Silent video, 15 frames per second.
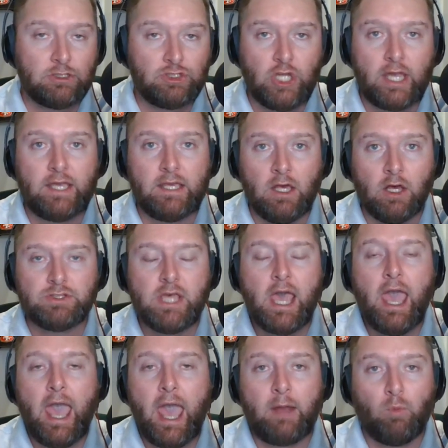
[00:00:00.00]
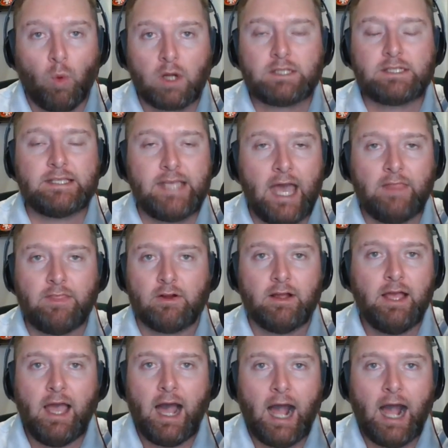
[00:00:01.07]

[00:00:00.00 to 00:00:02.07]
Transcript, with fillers: Jay Hill's and work together.